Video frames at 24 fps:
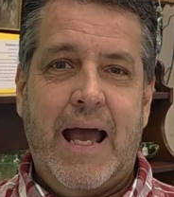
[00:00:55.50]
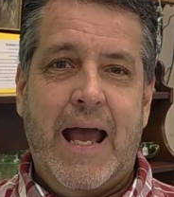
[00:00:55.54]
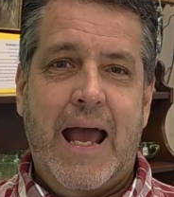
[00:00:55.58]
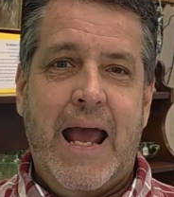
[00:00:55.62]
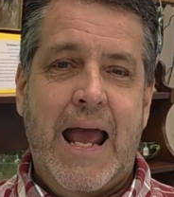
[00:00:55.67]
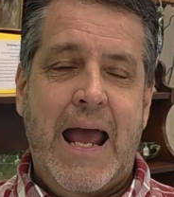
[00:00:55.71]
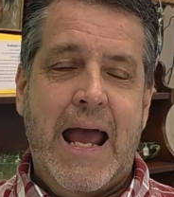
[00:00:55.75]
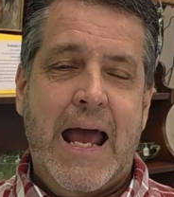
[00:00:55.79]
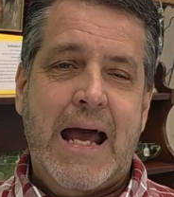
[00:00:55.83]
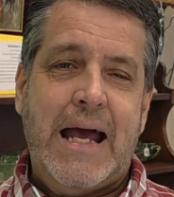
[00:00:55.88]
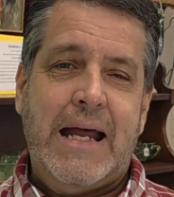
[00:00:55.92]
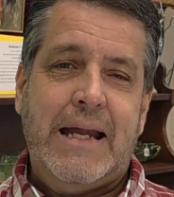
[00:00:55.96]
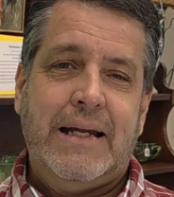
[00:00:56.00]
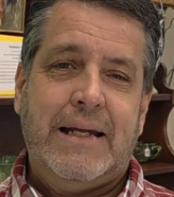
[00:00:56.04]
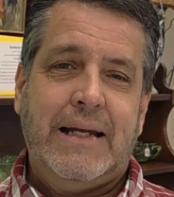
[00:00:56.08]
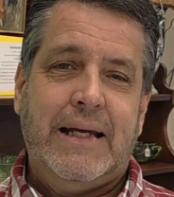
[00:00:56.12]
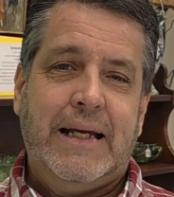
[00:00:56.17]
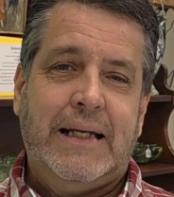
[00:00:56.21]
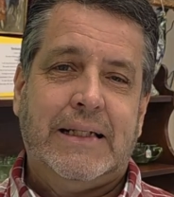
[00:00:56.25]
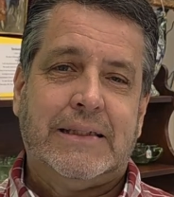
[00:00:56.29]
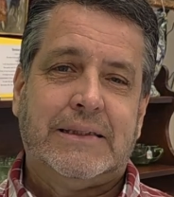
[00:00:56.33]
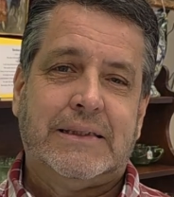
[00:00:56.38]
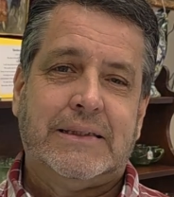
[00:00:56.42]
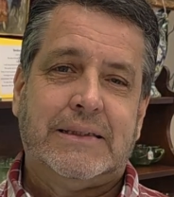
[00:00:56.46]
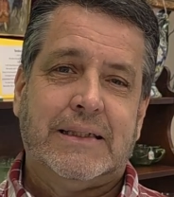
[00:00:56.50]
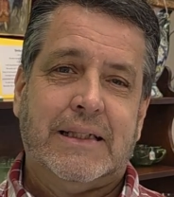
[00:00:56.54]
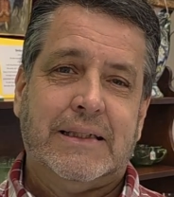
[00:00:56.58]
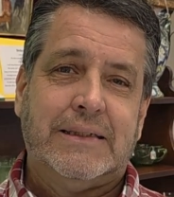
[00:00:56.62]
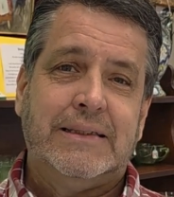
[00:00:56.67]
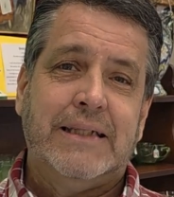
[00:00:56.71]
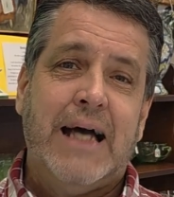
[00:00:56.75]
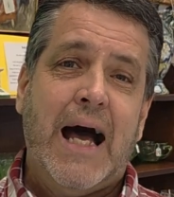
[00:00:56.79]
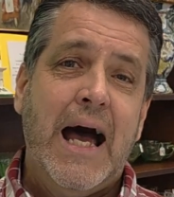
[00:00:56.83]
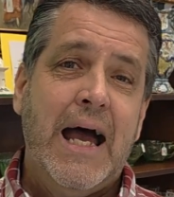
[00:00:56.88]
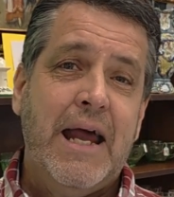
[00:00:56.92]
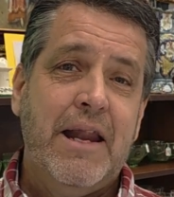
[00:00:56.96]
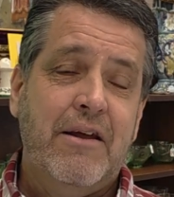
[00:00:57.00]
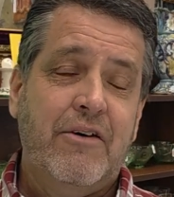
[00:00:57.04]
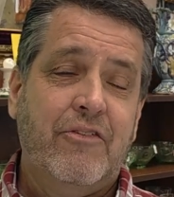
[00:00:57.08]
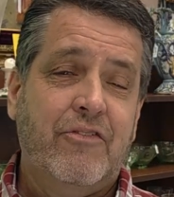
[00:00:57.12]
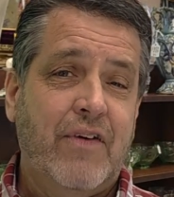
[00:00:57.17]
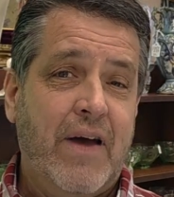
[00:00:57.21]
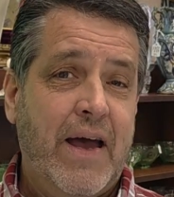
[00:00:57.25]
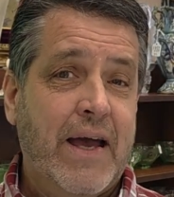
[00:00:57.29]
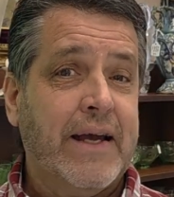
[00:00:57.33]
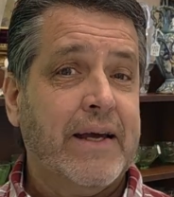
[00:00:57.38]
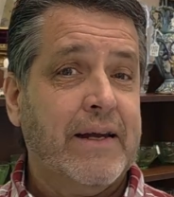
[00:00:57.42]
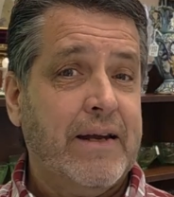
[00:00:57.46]
And it's a sign
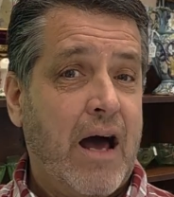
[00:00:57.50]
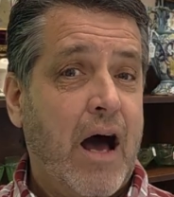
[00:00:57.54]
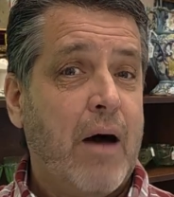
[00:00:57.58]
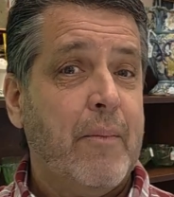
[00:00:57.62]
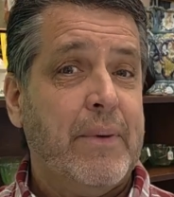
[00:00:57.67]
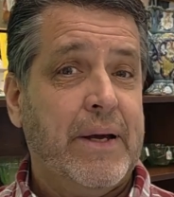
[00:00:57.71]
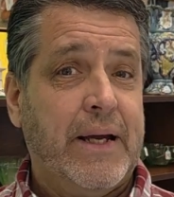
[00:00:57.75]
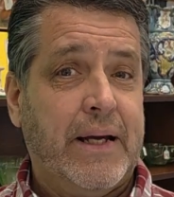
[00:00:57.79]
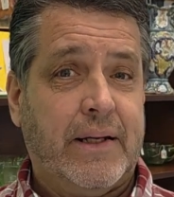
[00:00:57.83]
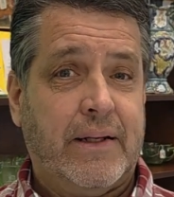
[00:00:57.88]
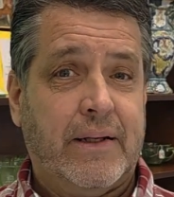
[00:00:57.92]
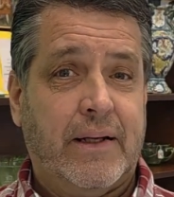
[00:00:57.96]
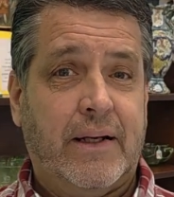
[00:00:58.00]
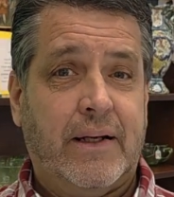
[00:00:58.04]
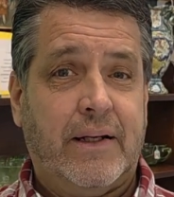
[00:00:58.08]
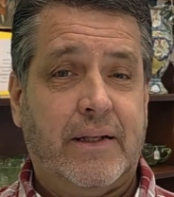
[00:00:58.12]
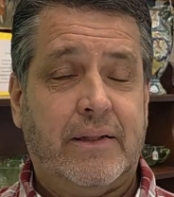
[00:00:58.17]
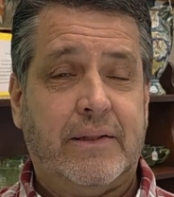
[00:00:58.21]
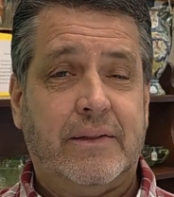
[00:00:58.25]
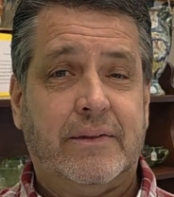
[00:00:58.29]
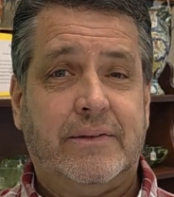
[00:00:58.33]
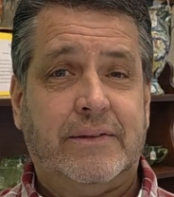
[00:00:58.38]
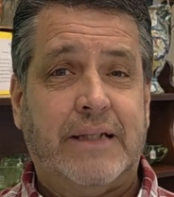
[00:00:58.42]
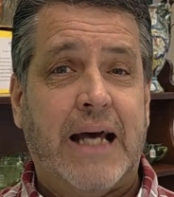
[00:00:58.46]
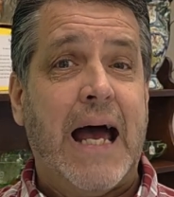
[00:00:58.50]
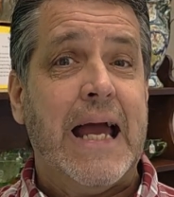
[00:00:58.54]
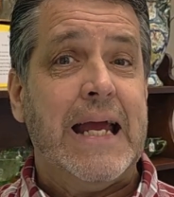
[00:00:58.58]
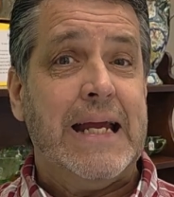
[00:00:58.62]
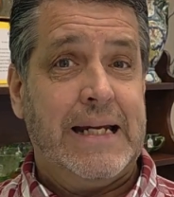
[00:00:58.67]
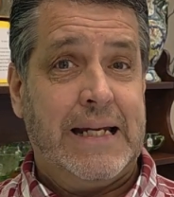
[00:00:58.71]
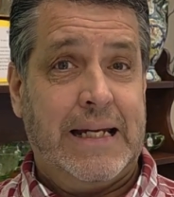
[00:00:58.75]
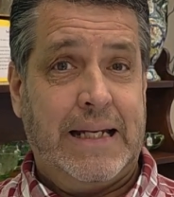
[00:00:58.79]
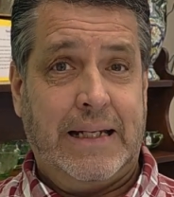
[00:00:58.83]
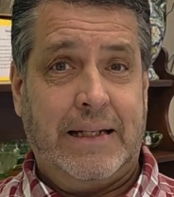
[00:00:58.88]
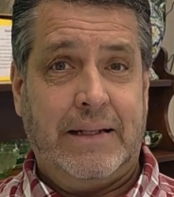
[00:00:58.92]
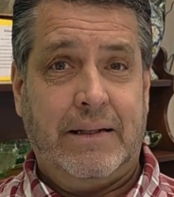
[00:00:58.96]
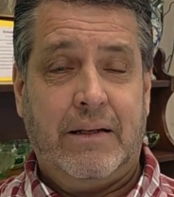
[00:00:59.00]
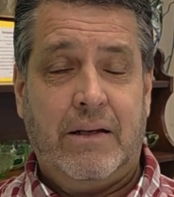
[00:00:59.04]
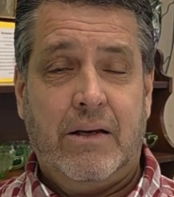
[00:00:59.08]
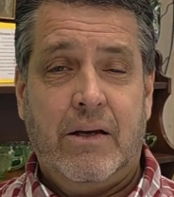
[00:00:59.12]
of economic tightening.